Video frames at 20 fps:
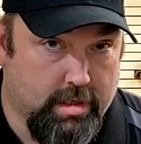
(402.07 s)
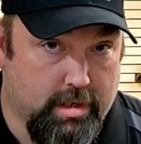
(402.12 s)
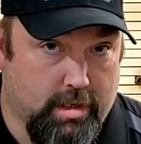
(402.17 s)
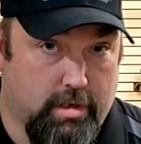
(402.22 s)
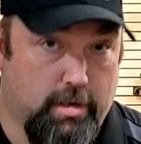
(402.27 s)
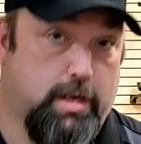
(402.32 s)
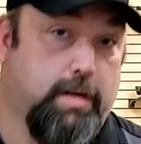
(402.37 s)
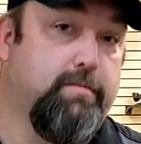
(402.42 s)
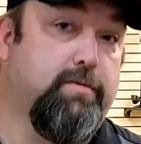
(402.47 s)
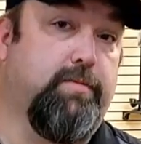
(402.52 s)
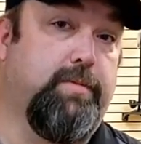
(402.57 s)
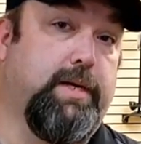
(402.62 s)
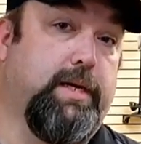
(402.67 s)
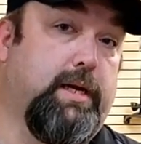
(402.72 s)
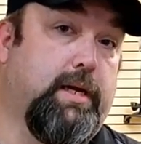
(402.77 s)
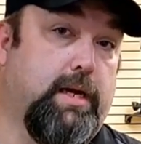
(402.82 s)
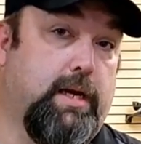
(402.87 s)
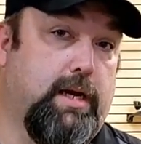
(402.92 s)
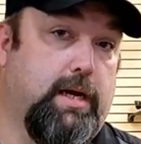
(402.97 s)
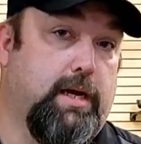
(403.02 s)
You know, I'm a
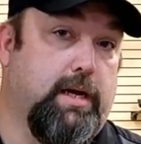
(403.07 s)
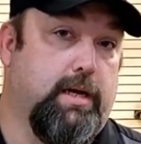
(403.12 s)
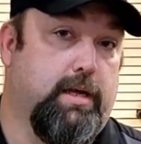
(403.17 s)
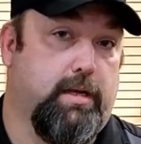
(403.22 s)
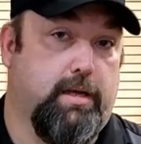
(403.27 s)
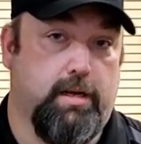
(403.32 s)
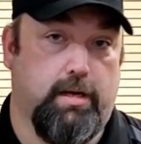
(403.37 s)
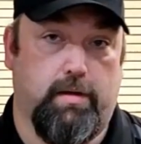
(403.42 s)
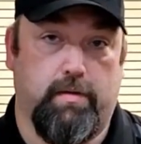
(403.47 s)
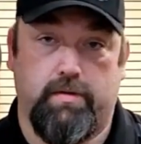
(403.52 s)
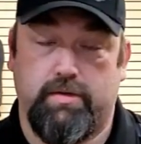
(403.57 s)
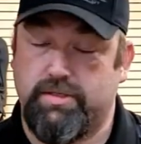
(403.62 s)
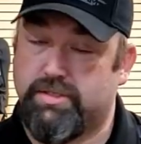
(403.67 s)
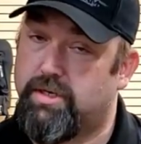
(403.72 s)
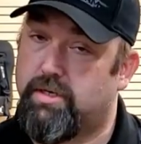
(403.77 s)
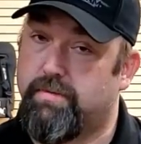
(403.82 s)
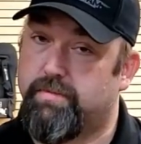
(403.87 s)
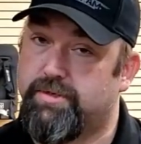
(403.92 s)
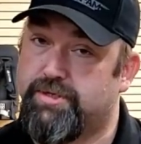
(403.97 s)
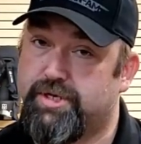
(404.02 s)
big guy. You know, there's
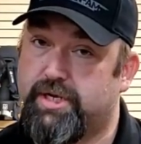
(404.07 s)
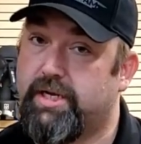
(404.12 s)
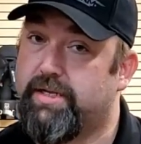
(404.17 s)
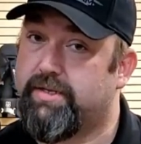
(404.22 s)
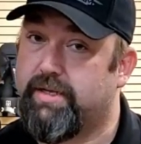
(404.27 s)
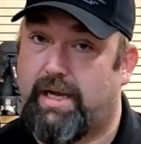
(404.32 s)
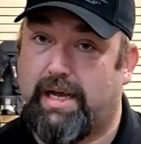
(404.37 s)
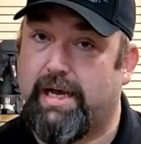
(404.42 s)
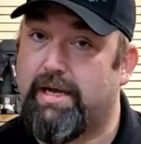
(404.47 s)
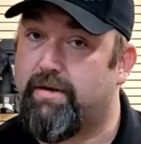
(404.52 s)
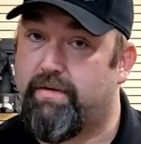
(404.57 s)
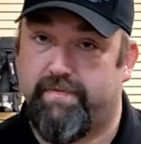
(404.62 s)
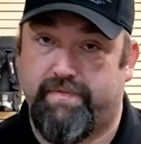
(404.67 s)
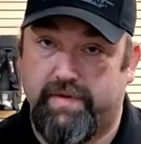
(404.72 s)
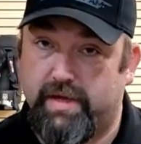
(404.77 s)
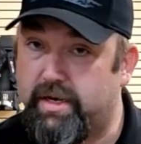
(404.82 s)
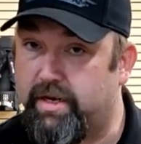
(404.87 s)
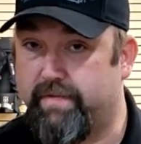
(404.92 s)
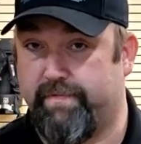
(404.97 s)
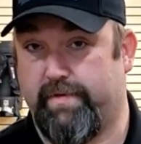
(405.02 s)
certain machines I don't
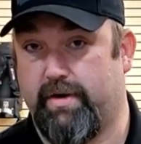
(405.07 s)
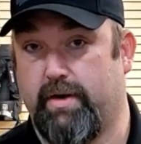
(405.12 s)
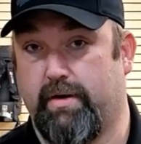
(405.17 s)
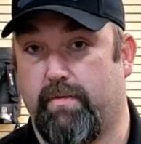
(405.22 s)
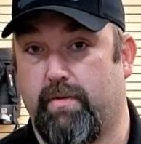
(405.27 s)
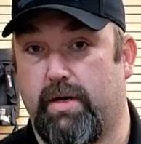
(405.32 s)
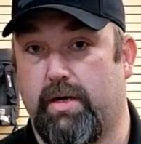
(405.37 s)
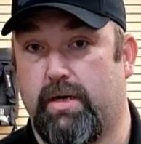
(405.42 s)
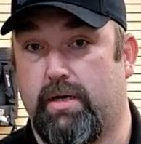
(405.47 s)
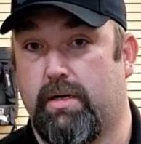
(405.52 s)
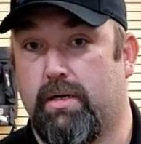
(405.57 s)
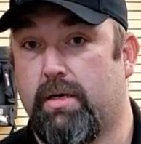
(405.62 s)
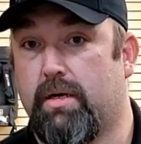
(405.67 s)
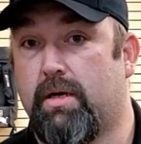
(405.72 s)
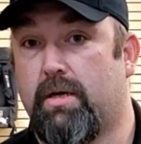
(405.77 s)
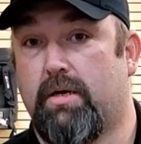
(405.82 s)
fit in very well.